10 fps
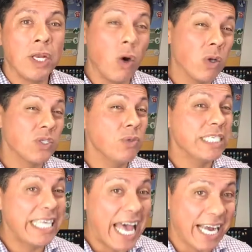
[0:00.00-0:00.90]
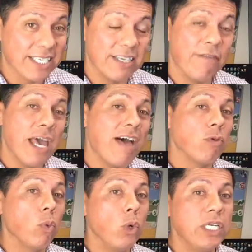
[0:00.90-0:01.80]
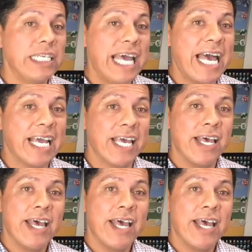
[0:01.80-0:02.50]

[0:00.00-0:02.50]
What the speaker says: Also decks. If you have a wood deck